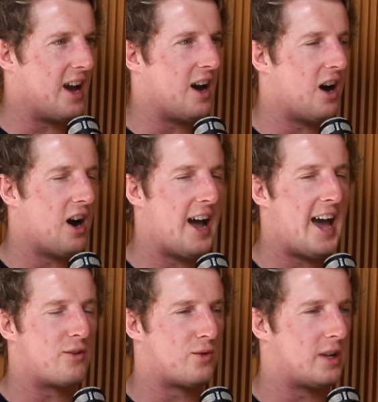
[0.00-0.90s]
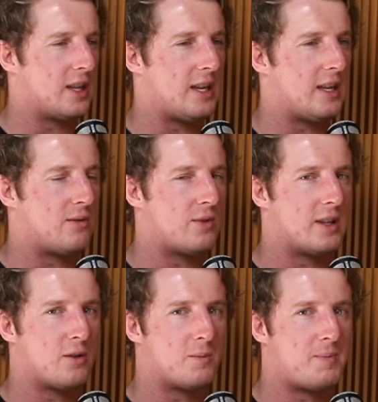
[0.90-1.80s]
I had really,
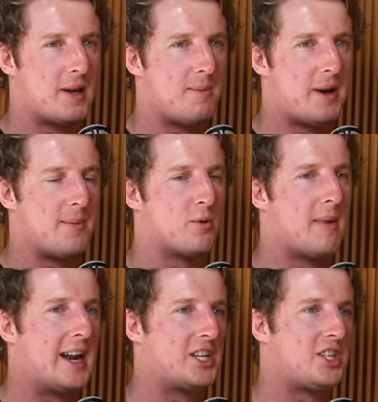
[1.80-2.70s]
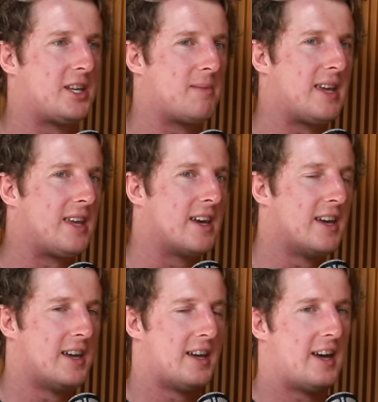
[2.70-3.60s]
really good people managing me
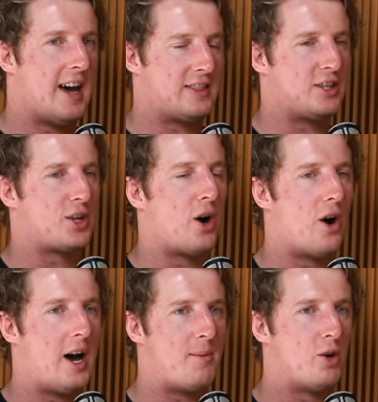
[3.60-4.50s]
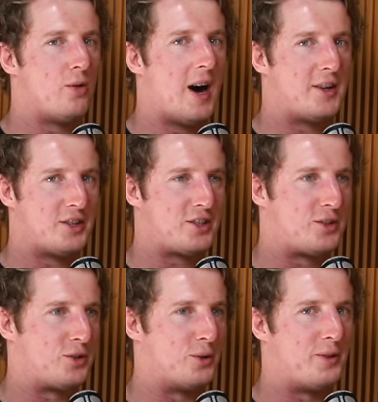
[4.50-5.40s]
at the time who
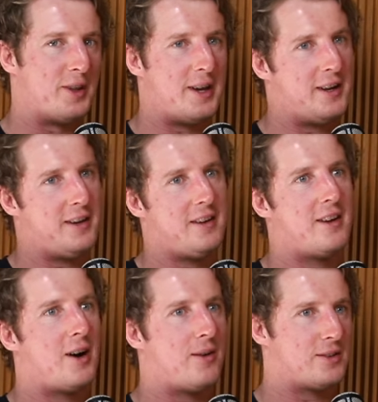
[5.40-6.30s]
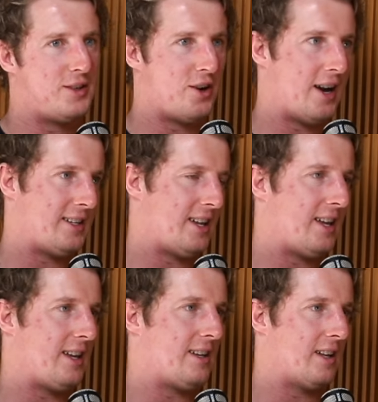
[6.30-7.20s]
understood that, you know, I was
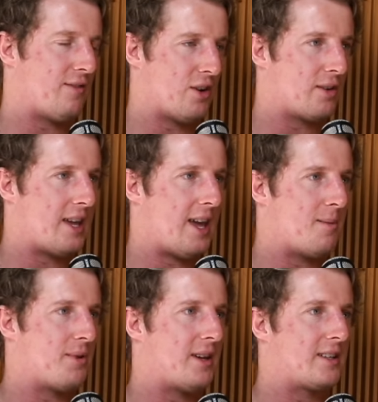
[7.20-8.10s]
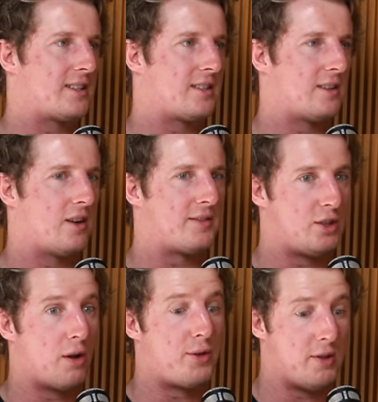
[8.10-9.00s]
19, living on campus,
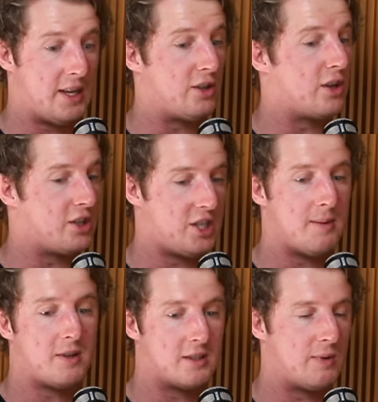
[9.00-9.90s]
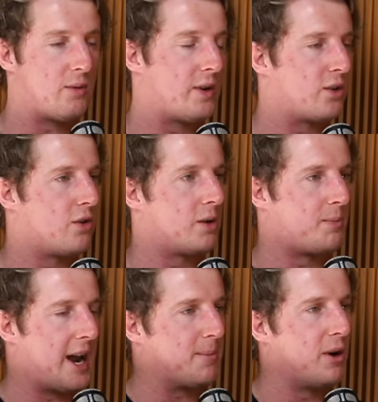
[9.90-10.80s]
obviously not through the internship because we'd gone on
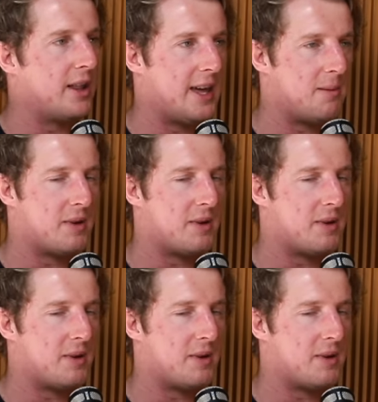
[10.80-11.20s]
break by then,